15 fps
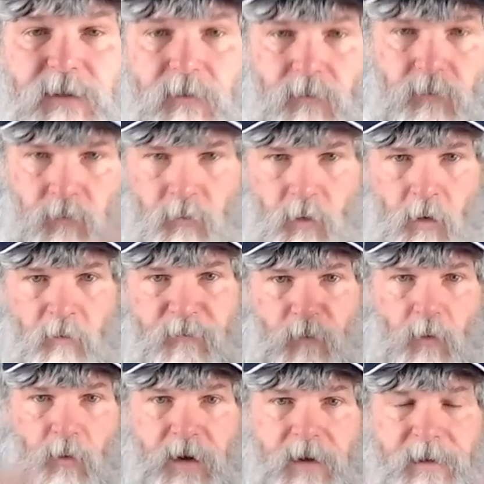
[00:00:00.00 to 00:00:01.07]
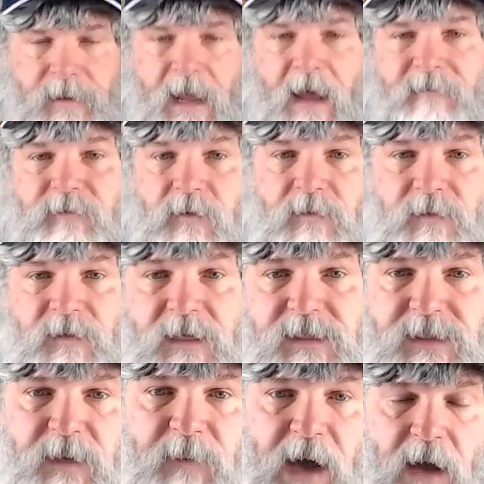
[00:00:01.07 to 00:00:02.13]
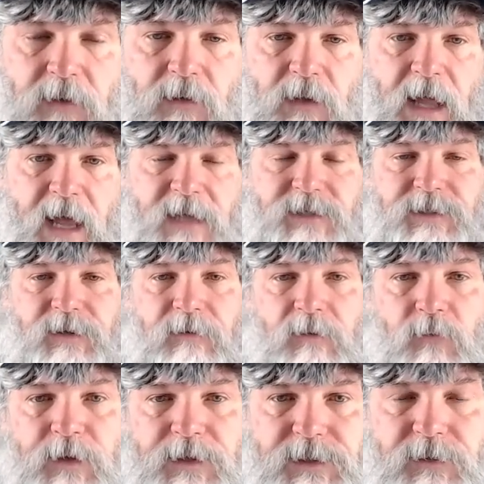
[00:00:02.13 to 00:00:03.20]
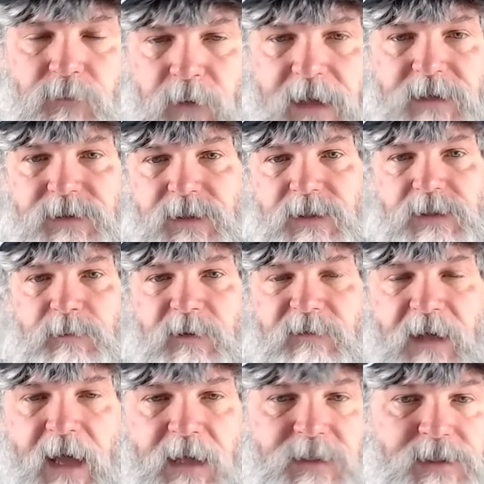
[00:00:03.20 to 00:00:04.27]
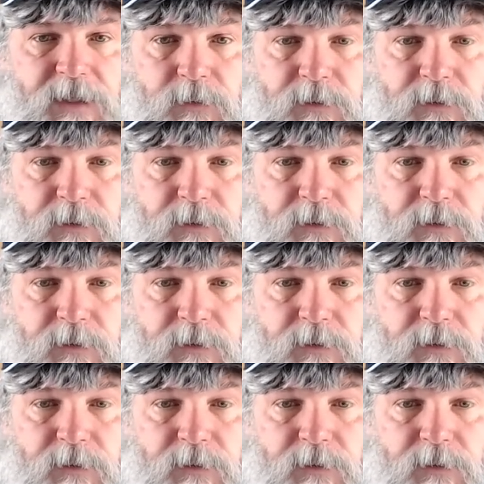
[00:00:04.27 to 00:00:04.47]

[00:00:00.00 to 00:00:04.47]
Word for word: roll forward after this debacle last year in which the racism of the ANC was